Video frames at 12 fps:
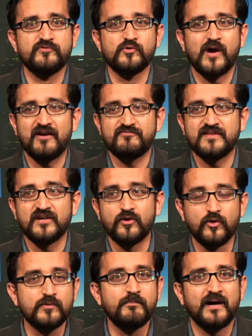who have their
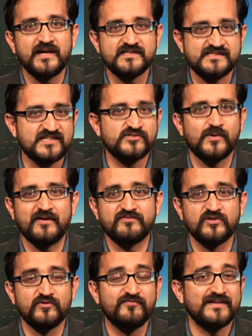own biases, who have their
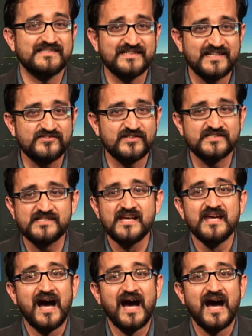own vested interests.